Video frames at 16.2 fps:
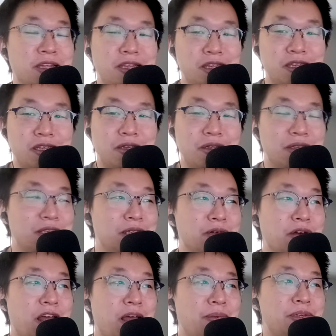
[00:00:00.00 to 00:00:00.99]
you know, it's a
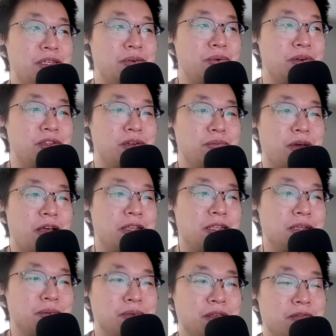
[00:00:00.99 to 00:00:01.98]
crapshoot when you buy
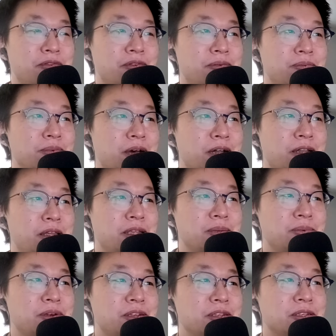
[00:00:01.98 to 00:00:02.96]
something from
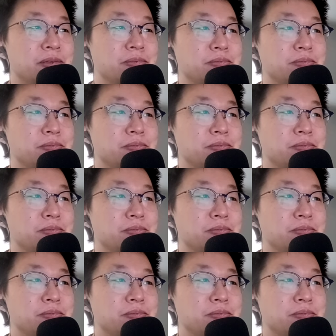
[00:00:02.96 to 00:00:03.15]
AliExpress.